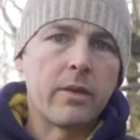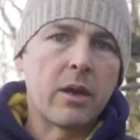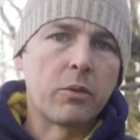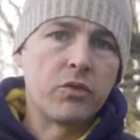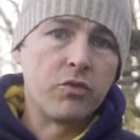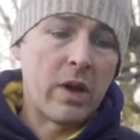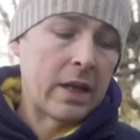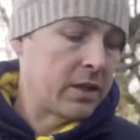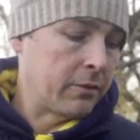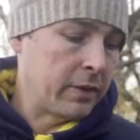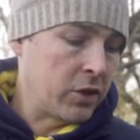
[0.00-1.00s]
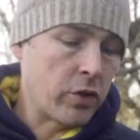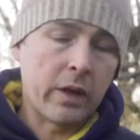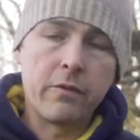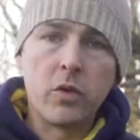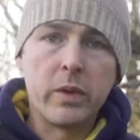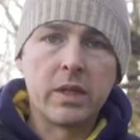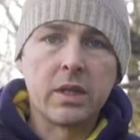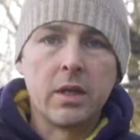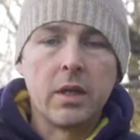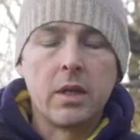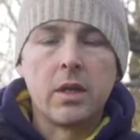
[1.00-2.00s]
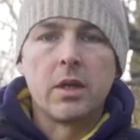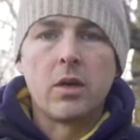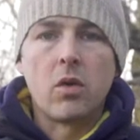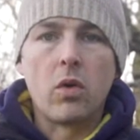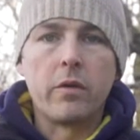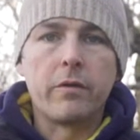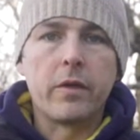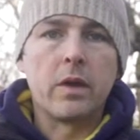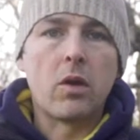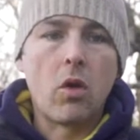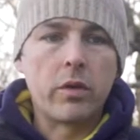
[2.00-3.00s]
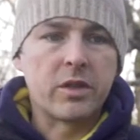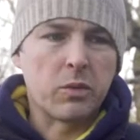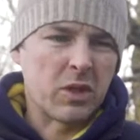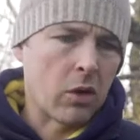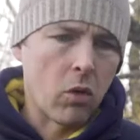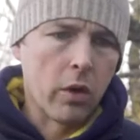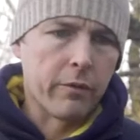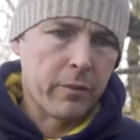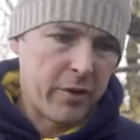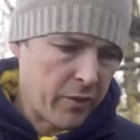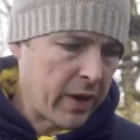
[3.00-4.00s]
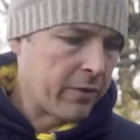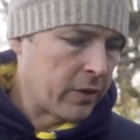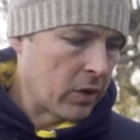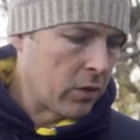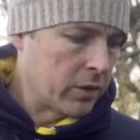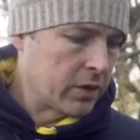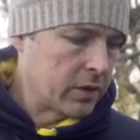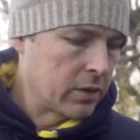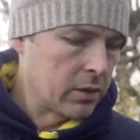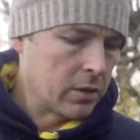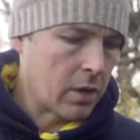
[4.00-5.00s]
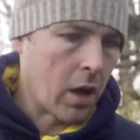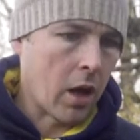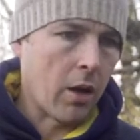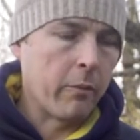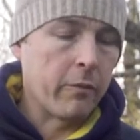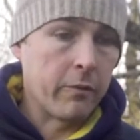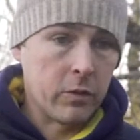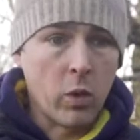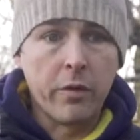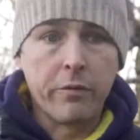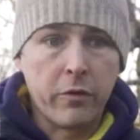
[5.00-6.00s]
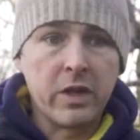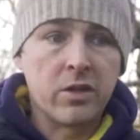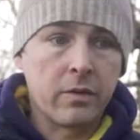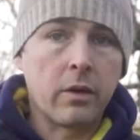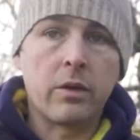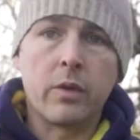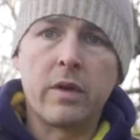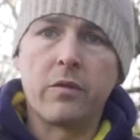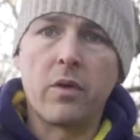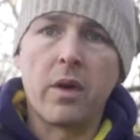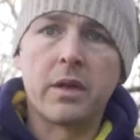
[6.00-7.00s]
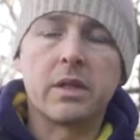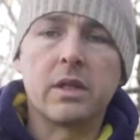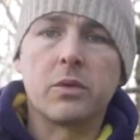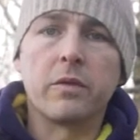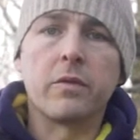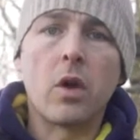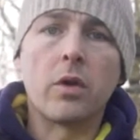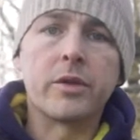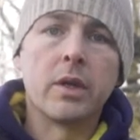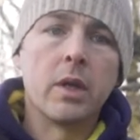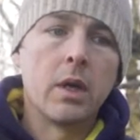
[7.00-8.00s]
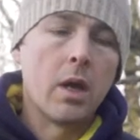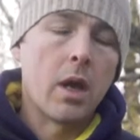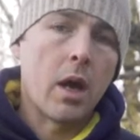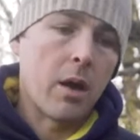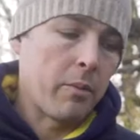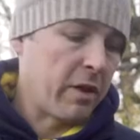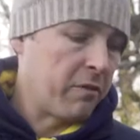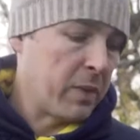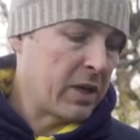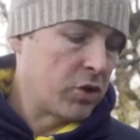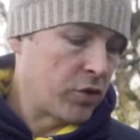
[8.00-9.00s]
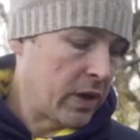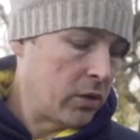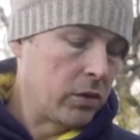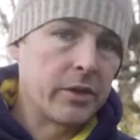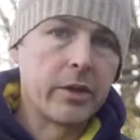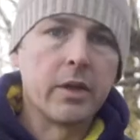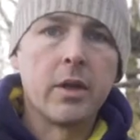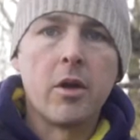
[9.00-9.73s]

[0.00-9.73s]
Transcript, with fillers: That was relatively straightforward. All of the logs, I say all of them, three of the logs, um, one for each of the three varieties we've got. Um, they've been drilled,